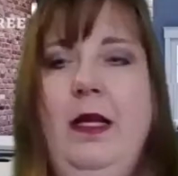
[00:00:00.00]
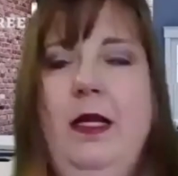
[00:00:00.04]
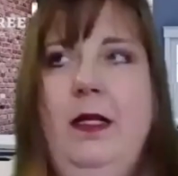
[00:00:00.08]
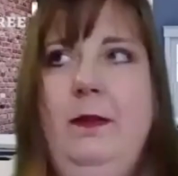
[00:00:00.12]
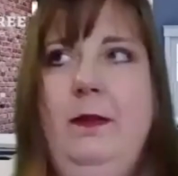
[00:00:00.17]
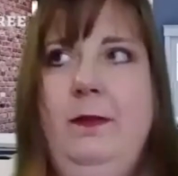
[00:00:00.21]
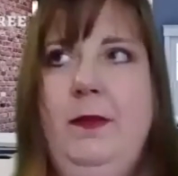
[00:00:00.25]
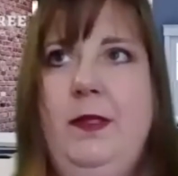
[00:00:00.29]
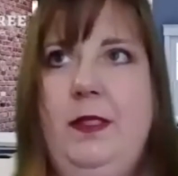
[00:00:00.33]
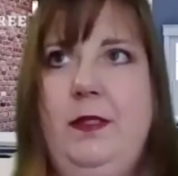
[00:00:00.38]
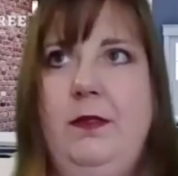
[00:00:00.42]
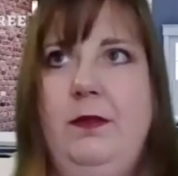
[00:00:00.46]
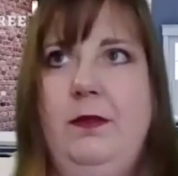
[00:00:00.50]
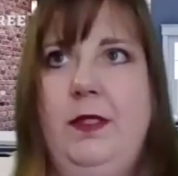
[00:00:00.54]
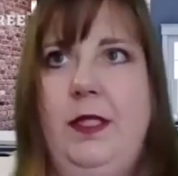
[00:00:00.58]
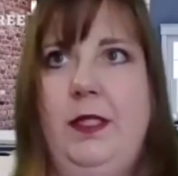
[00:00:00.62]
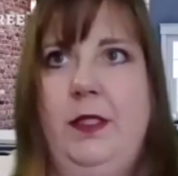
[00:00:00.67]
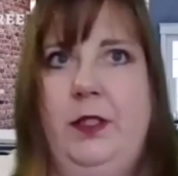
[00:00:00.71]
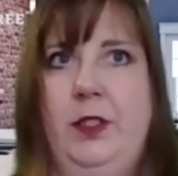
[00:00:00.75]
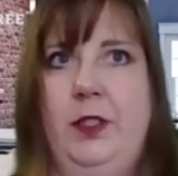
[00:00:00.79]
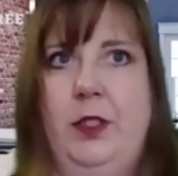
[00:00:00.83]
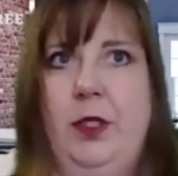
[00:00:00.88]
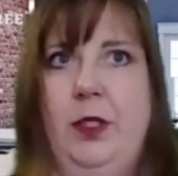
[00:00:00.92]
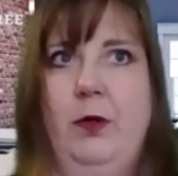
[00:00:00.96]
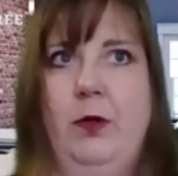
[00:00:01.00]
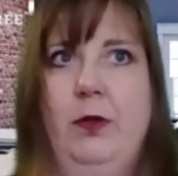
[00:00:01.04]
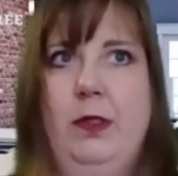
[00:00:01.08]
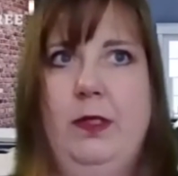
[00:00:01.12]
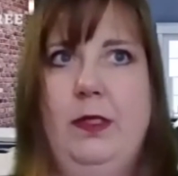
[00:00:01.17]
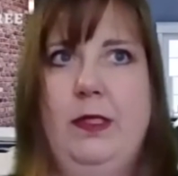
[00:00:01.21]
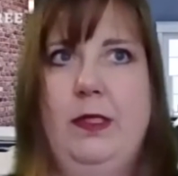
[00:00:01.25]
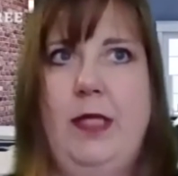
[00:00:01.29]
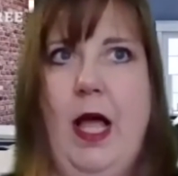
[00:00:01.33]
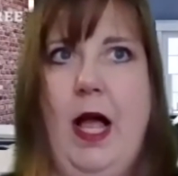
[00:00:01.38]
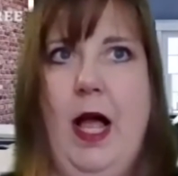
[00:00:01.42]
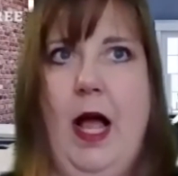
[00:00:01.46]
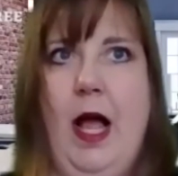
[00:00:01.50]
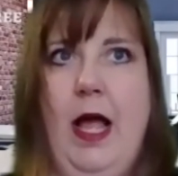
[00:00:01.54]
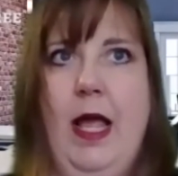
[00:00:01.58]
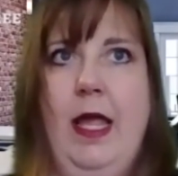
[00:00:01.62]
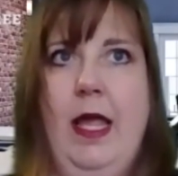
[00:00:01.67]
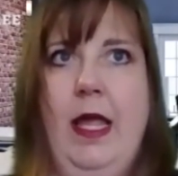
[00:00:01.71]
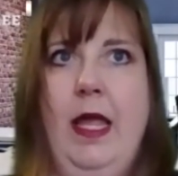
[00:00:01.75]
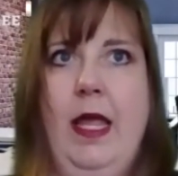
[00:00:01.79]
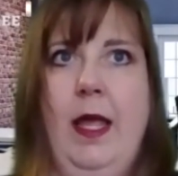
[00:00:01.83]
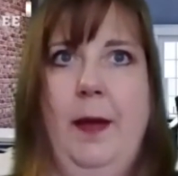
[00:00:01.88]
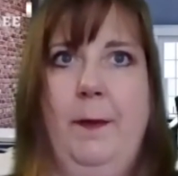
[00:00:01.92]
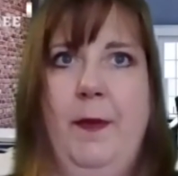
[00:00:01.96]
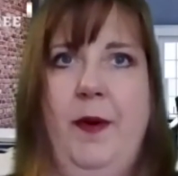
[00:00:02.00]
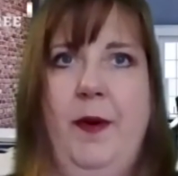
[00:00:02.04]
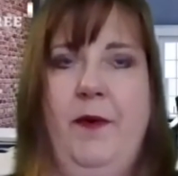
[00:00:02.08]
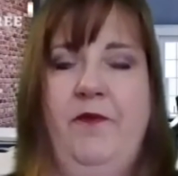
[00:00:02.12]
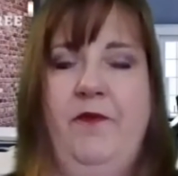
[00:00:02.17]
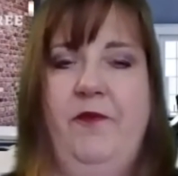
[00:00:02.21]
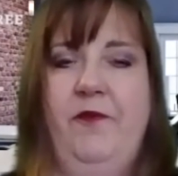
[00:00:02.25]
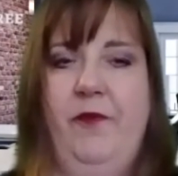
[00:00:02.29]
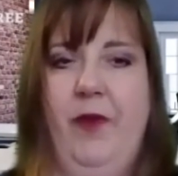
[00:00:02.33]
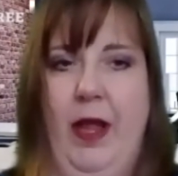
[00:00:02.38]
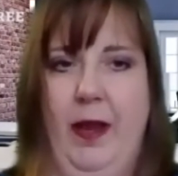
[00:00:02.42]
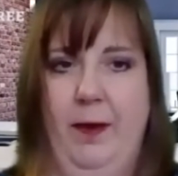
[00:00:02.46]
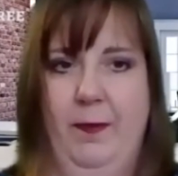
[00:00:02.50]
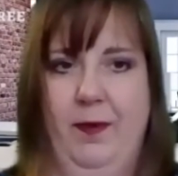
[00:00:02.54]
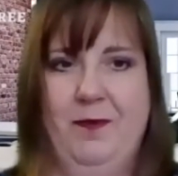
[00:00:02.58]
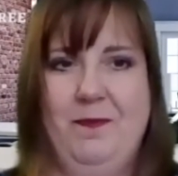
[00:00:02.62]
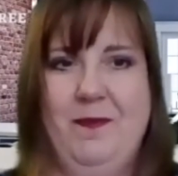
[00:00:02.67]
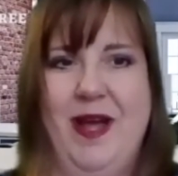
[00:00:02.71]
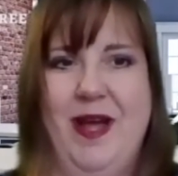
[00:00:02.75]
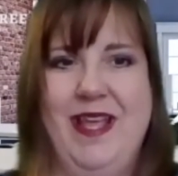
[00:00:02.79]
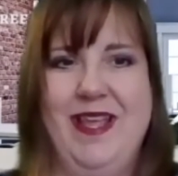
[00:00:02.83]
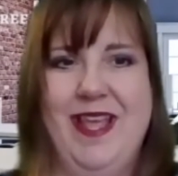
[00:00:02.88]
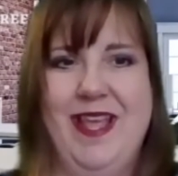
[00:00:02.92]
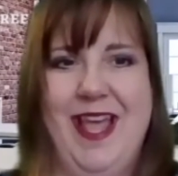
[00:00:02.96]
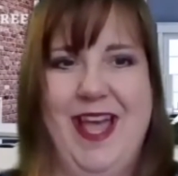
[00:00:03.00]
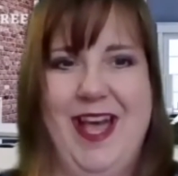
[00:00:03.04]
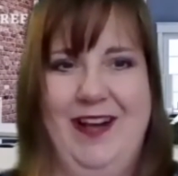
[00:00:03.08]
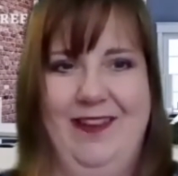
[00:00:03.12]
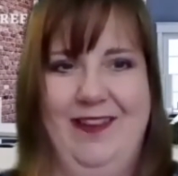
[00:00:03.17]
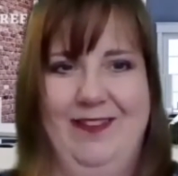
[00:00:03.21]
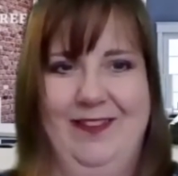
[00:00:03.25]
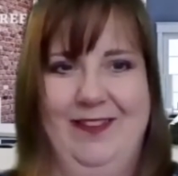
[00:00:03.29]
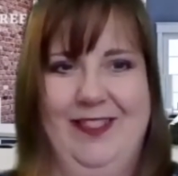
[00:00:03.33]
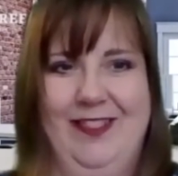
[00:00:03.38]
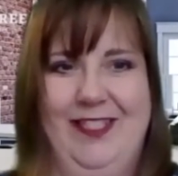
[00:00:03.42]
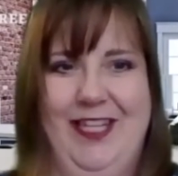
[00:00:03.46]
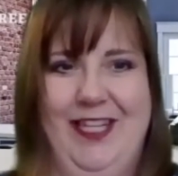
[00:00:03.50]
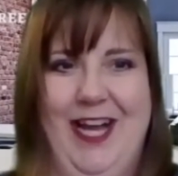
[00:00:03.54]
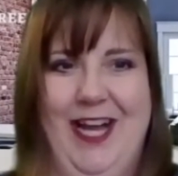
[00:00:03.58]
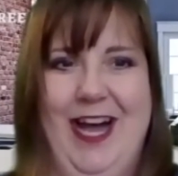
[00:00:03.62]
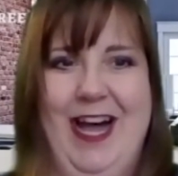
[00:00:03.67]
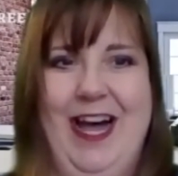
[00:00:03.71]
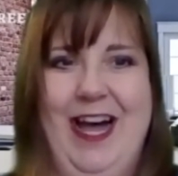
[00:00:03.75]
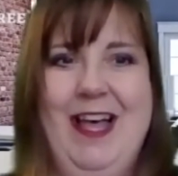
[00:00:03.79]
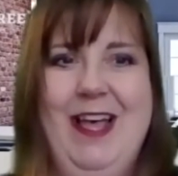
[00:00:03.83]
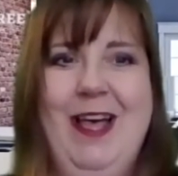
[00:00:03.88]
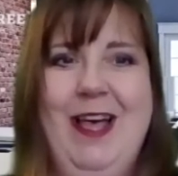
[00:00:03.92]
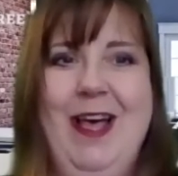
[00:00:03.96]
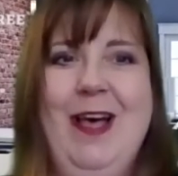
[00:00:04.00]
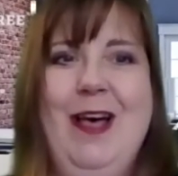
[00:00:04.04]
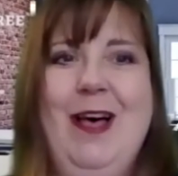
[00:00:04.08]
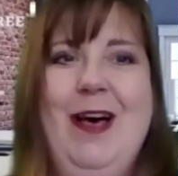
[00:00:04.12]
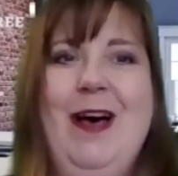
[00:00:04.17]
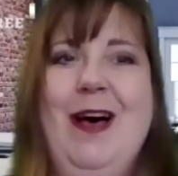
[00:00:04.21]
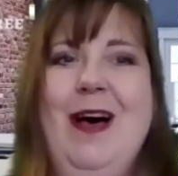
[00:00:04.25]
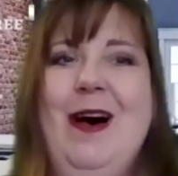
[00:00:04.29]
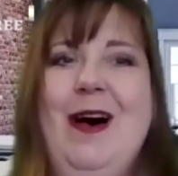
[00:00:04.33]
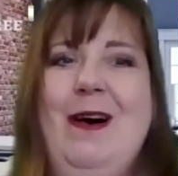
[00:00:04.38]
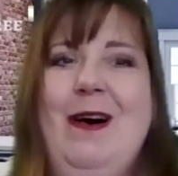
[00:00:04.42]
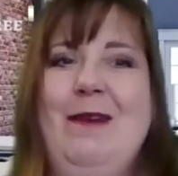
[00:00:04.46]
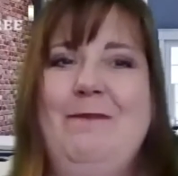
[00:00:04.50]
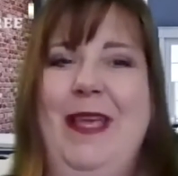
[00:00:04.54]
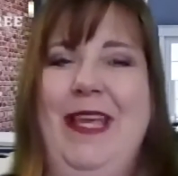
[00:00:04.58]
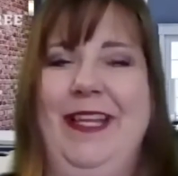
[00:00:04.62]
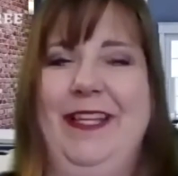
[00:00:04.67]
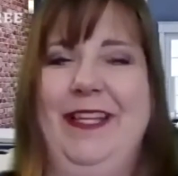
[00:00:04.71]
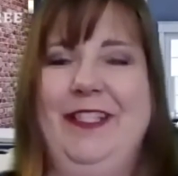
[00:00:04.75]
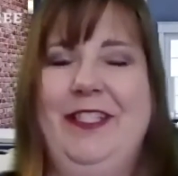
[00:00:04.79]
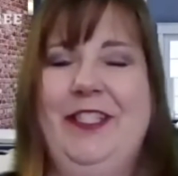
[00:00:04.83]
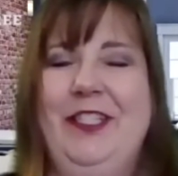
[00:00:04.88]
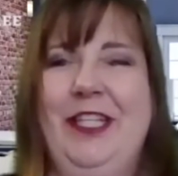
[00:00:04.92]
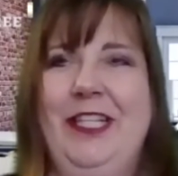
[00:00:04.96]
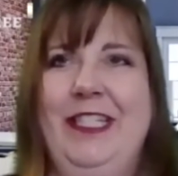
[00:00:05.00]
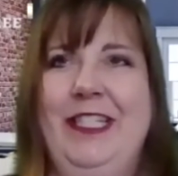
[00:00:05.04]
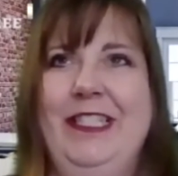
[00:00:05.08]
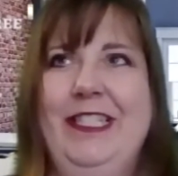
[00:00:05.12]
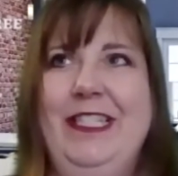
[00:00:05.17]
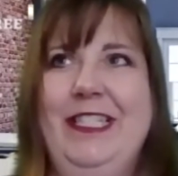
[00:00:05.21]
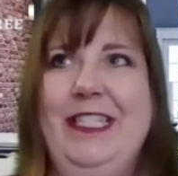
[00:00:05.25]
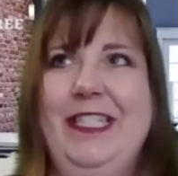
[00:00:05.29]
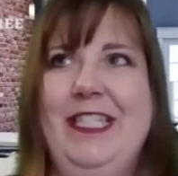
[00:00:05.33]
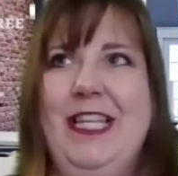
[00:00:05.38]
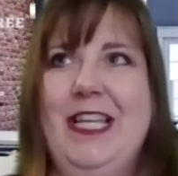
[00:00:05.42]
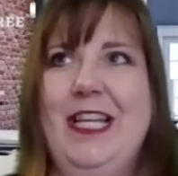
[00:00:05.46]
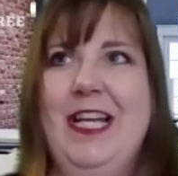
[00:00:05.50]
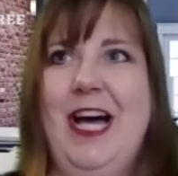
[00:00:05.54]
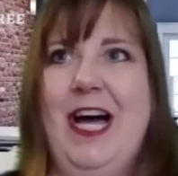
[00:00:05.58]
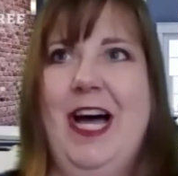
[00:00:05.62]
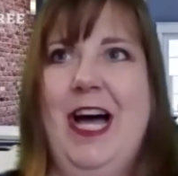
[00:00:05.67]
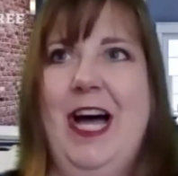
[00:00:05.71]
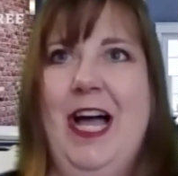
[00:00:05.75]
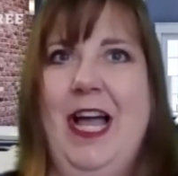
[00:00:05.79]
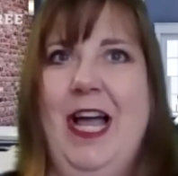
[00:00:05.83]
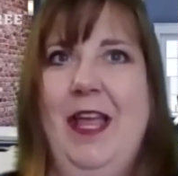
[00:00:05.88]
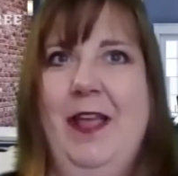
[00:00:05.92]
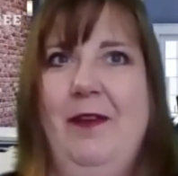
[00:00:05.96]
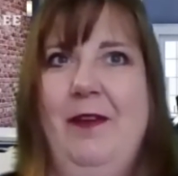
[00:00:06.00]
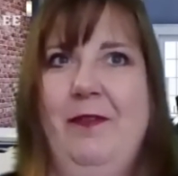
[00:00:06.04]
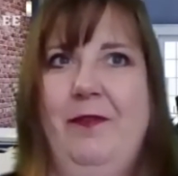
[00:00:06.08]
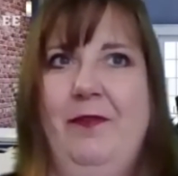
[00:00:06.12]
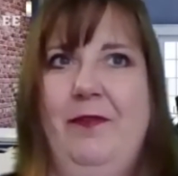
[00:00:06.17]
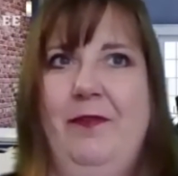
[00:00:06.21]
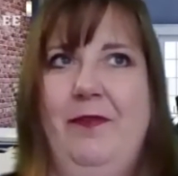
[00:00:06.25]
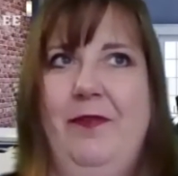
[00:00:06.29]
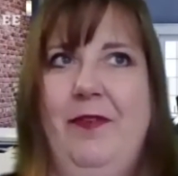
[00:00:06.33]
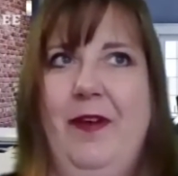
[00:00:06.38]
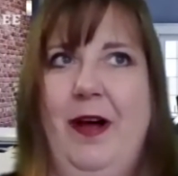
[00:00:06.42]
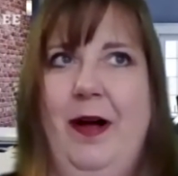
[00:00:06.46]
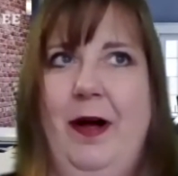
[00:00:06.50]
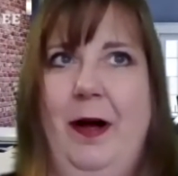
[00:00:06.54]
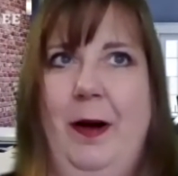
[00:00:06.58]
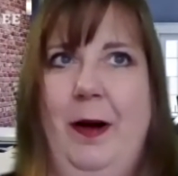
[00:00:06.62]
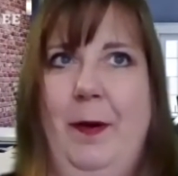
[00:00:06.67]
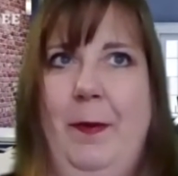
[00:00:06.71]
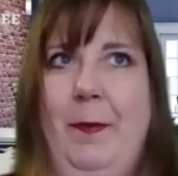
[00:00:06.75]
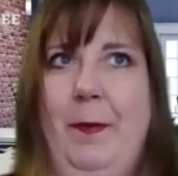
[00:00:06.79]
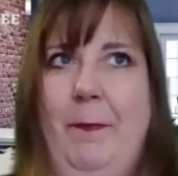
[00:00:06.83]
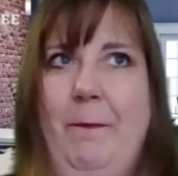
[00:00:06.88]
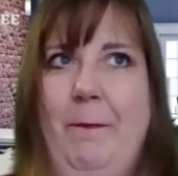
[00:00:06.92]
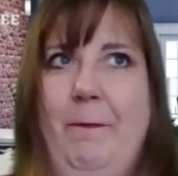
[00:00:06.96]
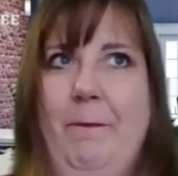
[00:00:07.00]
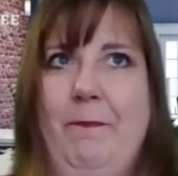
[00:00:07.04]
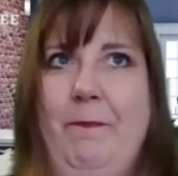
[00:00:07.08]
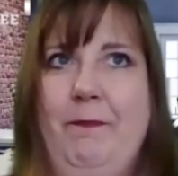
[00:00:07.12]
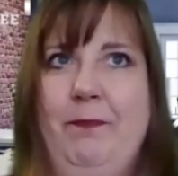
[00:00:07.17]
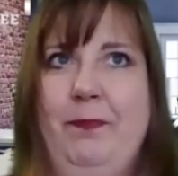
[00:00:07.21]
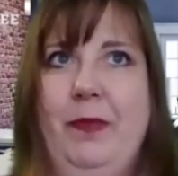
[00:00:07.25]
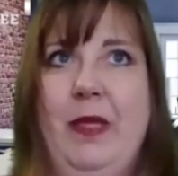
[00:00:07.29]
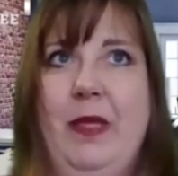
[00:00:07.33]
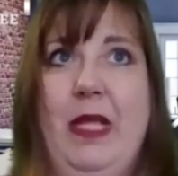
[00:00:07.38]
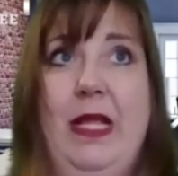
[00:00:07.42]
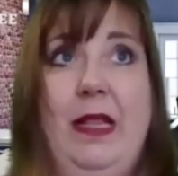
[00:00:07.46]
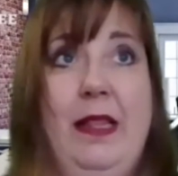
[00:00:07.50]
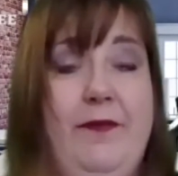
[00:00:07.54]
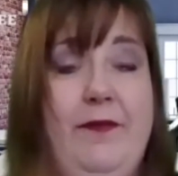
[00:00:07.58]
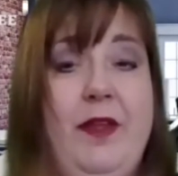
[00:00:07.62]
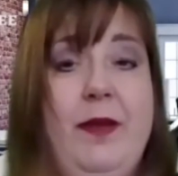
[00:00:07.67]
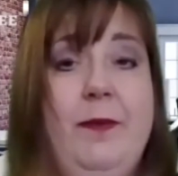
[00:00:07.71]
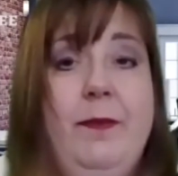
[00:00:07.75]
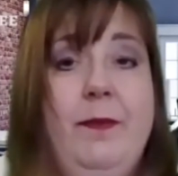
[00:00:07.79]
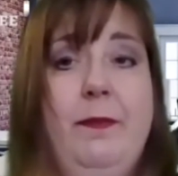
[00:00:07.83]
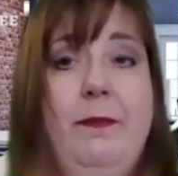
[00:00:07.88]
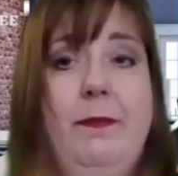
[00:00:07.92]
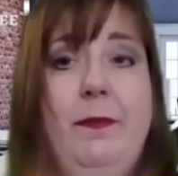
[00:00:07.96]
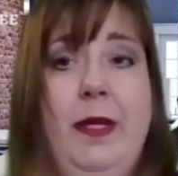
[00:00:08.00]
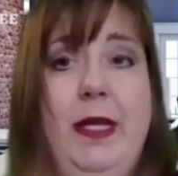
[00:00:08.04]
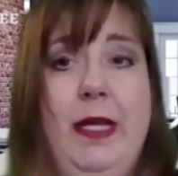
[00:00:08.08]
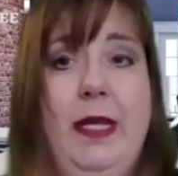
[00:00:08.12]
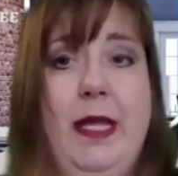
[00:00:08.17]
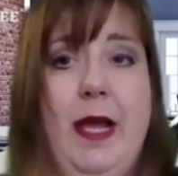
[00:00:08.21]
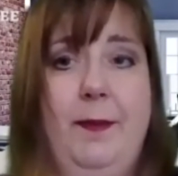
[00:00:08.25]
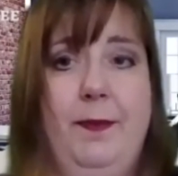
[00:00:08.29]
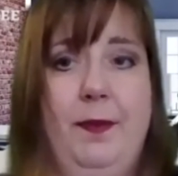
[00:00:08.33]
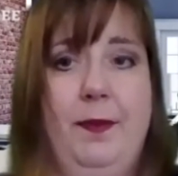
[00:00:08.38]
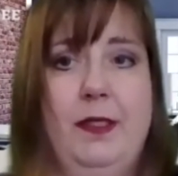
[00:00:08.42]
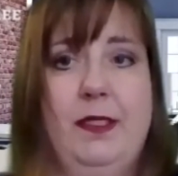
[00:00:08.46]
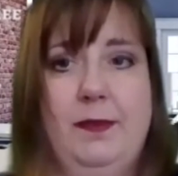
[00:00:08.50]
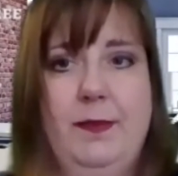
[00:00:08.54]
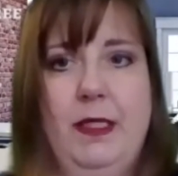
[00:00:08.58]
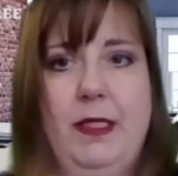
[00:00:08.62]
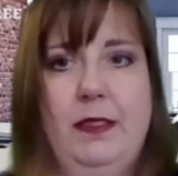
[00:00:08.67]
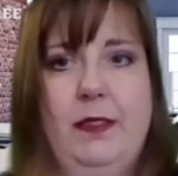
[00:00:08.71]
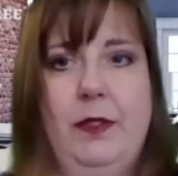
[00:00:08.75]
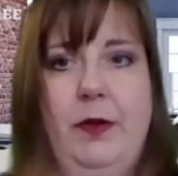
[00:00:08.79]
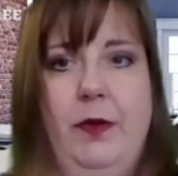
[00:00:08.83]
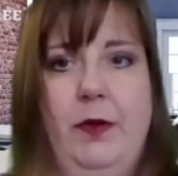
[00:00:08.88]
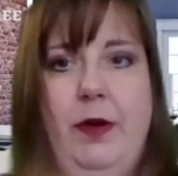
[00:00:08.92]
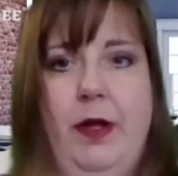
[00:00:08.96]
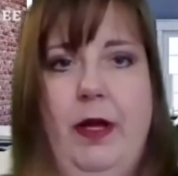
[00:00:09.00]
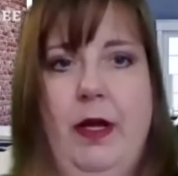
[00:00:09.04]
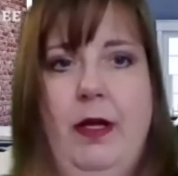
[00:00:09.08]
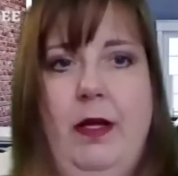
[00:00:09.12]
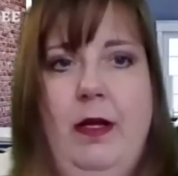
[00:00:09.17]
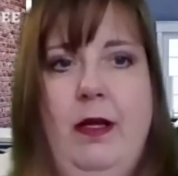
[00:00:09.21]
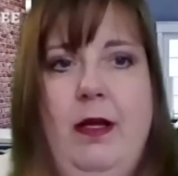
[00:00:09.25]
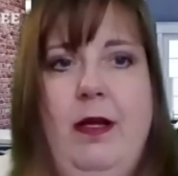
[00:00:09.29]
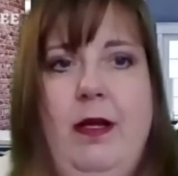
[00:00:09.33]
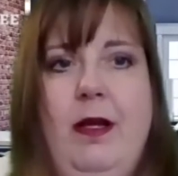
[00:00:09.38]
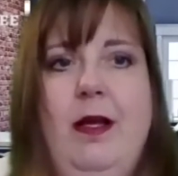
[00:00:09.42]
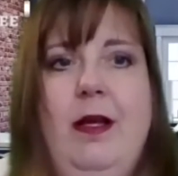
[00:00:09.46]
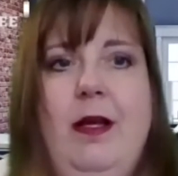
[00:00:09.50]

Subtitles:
I'm Susie Jose. I am a fibromyalgia patient. I live in Minneapolis, Minnesota.